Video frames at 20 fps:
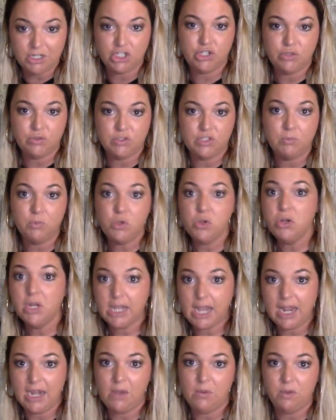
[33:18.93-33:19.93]
She was
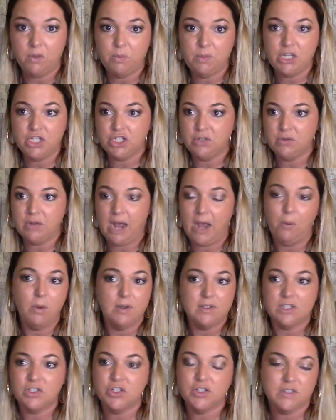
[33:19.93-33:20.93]
communicating with me. I
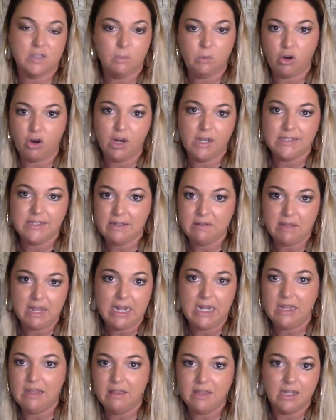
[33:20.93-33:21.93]
wasn't just some crazy
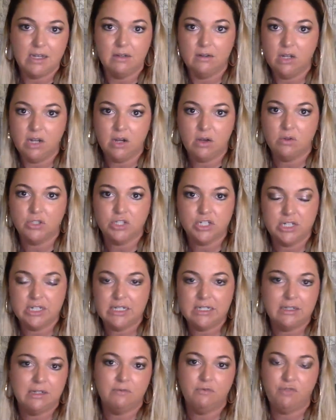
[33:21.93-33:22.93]
lady that, she
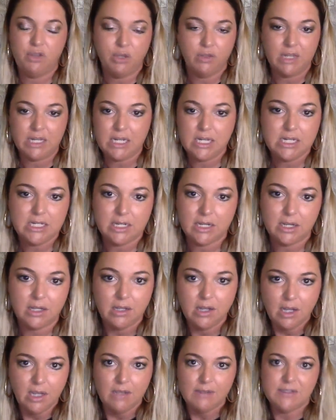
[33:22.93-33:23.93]
didn't feel the need to
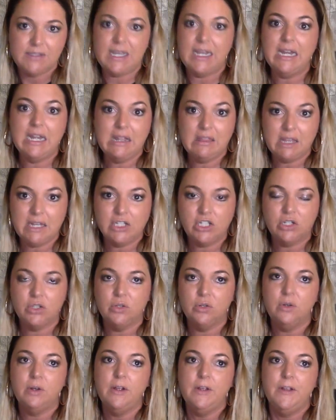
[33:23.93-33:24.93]
say anything
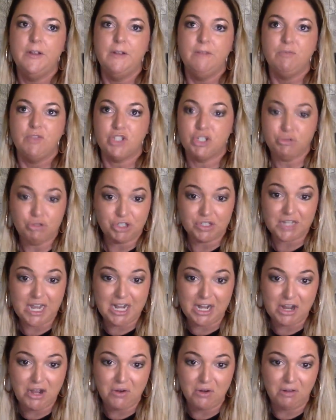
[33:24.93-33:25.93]
to. She was just kind
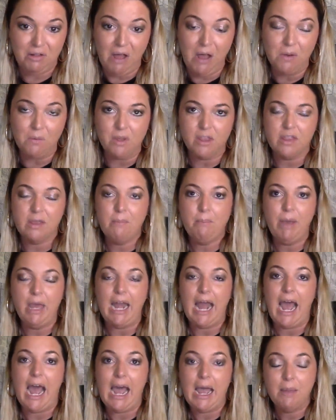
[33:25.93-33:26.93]
of going along with it. But
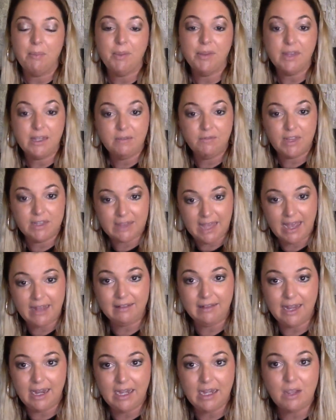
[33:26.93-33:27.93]
I believe that
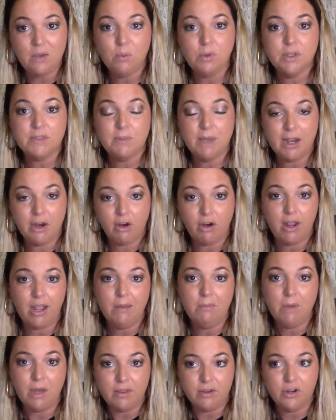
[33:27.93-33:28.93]
lady was my
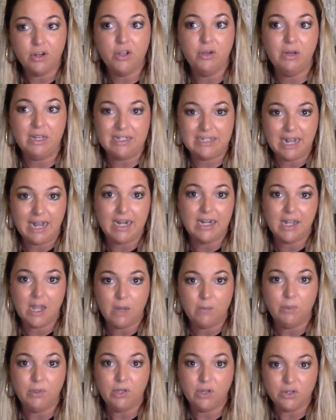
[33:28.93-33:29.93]
grandmother, who had died a
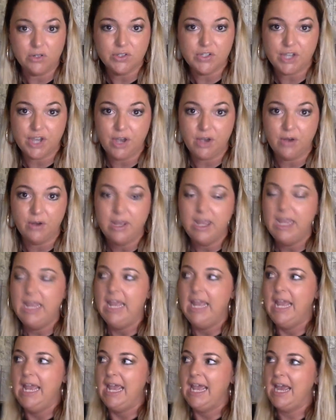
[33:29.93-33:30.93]
couple years ago.
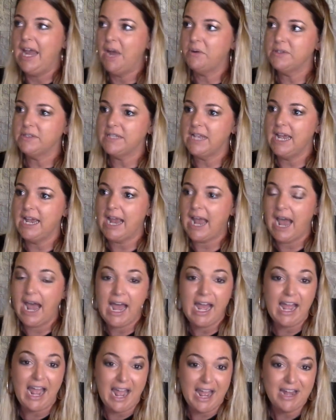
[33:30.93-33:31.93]
And I was like,
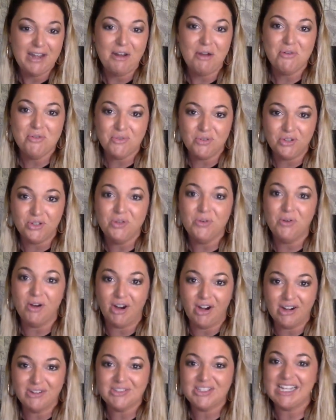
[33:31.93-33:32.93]
I know who you are.
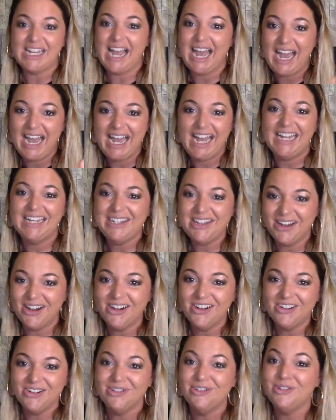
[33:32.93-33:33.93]
I was like, I
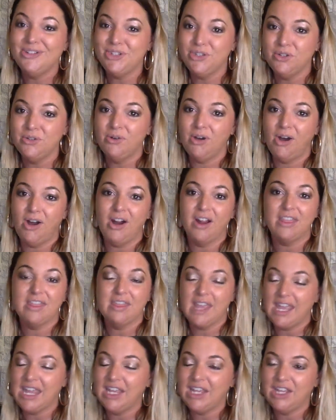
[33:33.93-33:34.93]
know who you are.
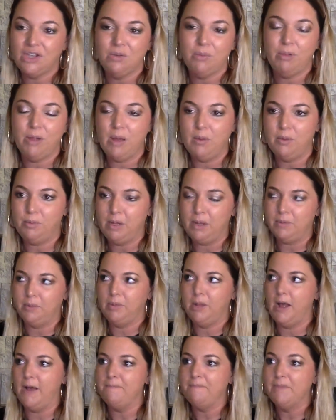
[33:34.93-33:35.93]
Thank you, blah, blah, blah, blah,
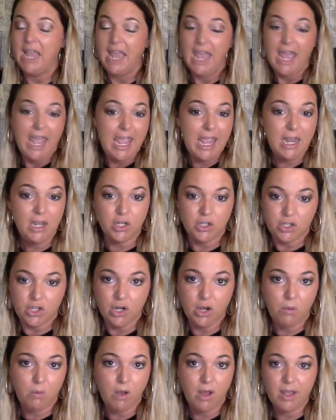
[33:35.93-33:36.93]
blah. And you
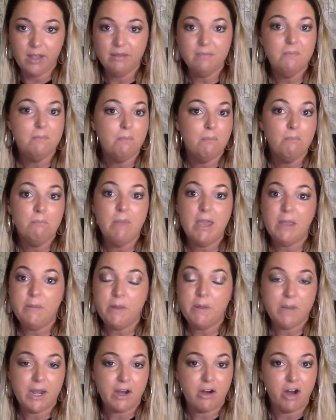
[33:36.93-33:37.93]
know what? Maybe
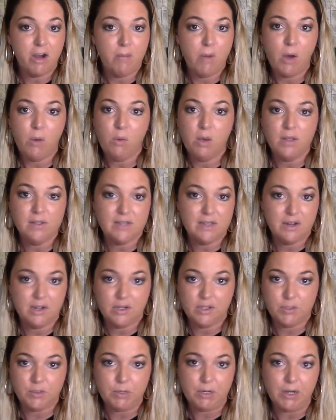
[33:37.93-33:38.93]
my grandma was there in
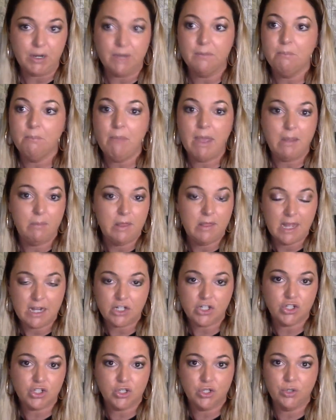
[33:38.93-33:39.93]
spirit. Maybe
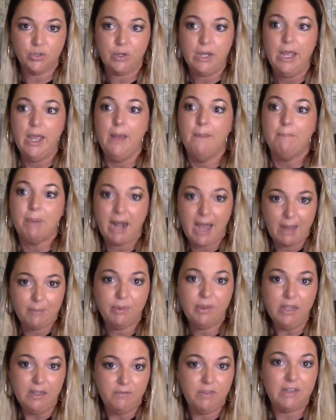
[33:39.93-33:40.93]
that's true. But I
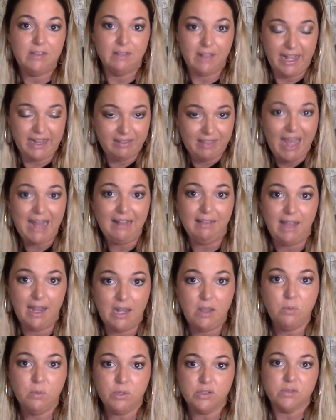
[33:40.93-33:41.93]
believe that like that
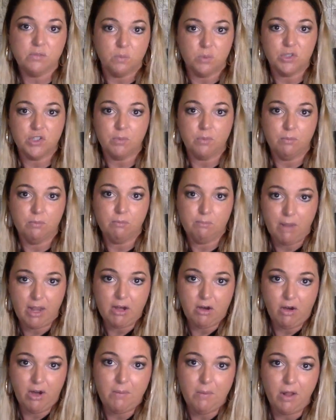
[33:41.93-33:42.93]
lady was my
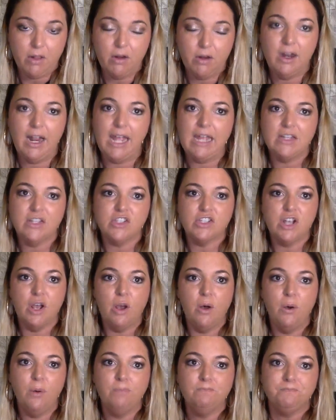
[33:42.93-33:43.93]
grandmother. And
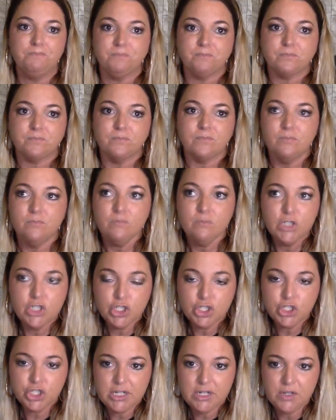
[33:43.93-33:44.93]
so
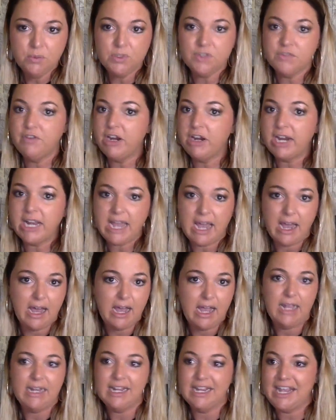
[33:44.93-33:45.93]
she was very
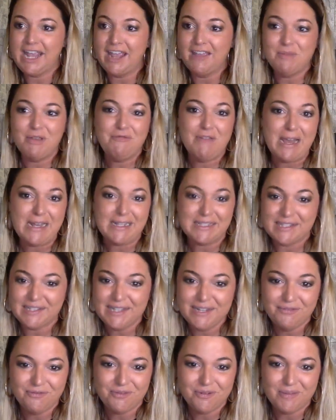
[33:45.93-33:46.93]
kind and gave me
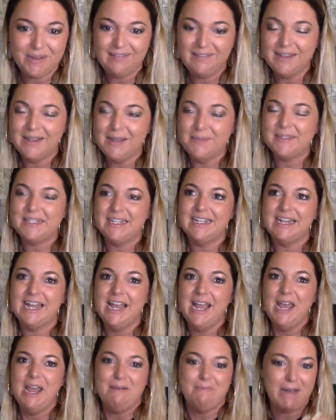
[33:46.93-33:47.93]
Vaseline for my lips. And
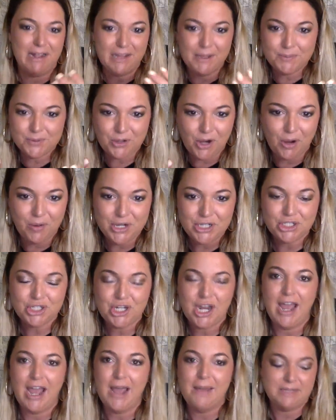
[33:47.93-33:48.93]
my lips are always
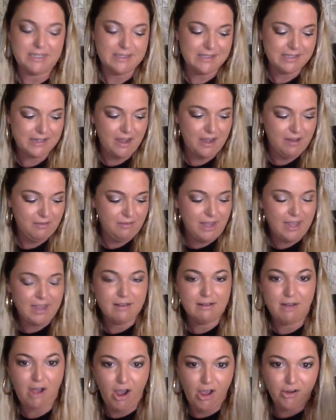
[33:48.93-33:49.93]
chapped and stuff, like
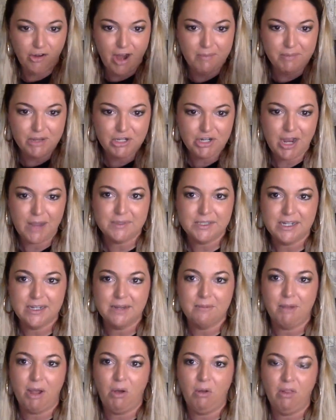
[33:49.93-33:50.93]
holler at me chapstick
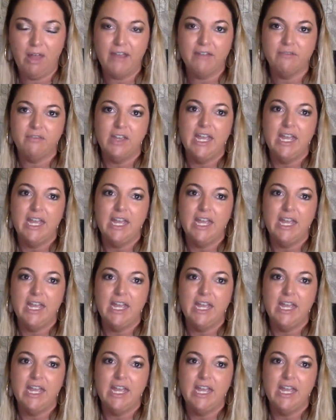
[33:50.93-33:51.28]
my whole life.